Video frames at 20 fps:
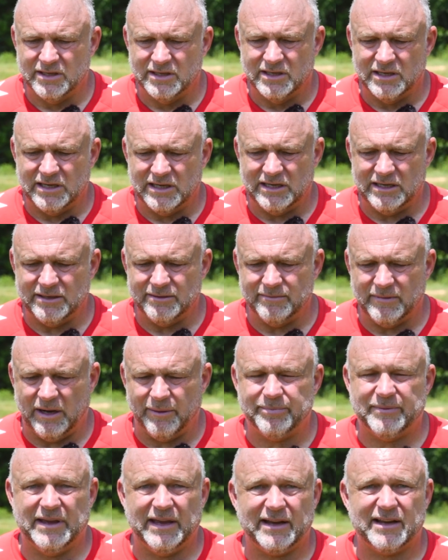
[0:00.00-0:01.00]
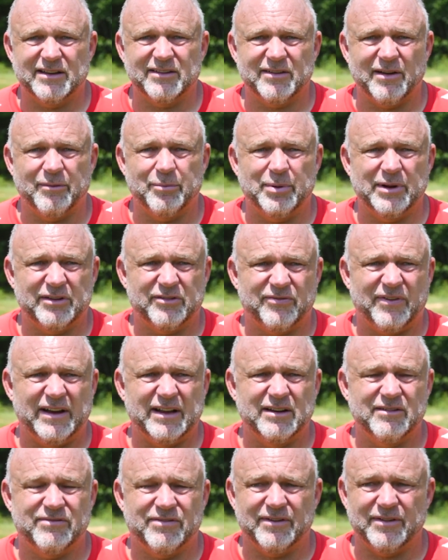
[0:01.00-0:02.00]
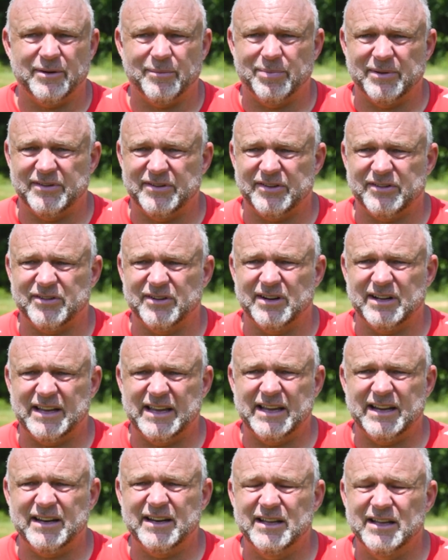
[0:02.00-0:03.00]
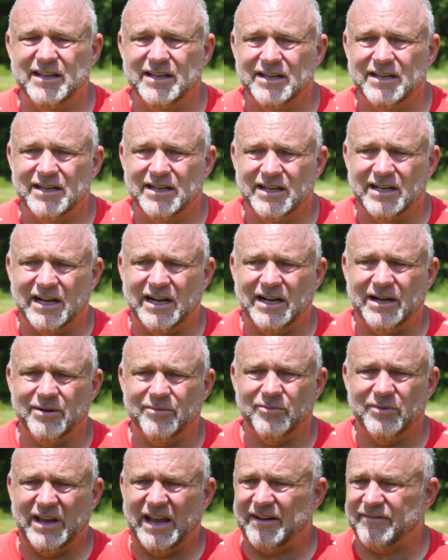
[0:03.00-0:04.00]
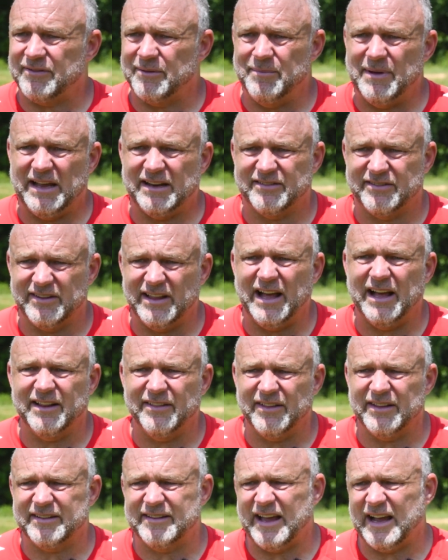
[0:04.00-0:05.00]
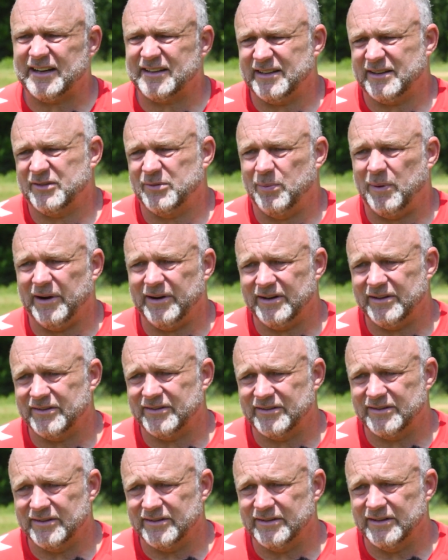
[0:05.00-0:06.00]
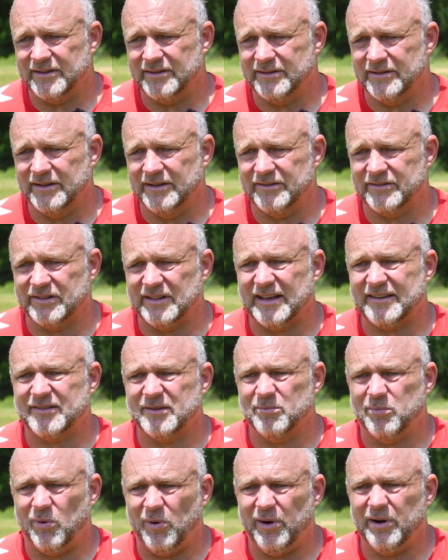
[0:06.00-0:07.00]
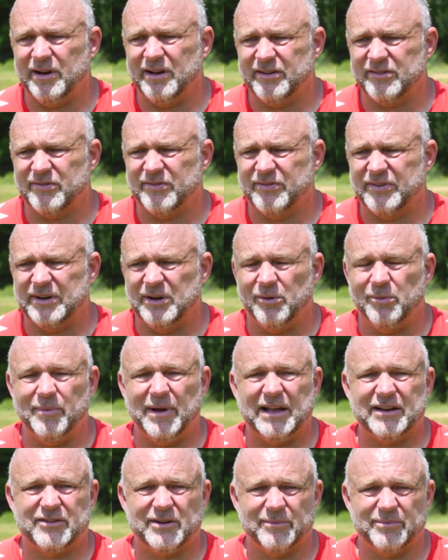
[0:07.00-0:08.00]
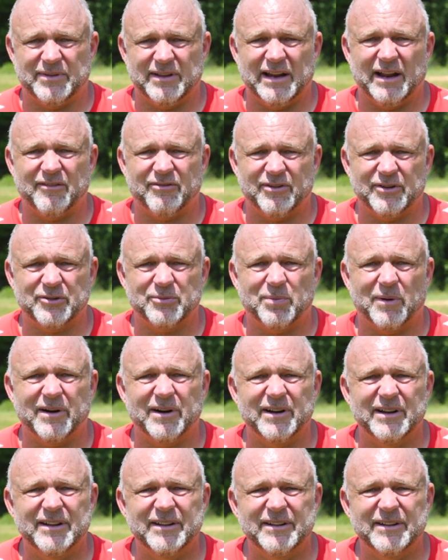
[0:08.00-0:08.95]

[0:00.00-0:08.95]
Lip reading: upkick because everybody's fighting for their position again. We have to match that. The tactics part is less important as if we don't match up to that first part.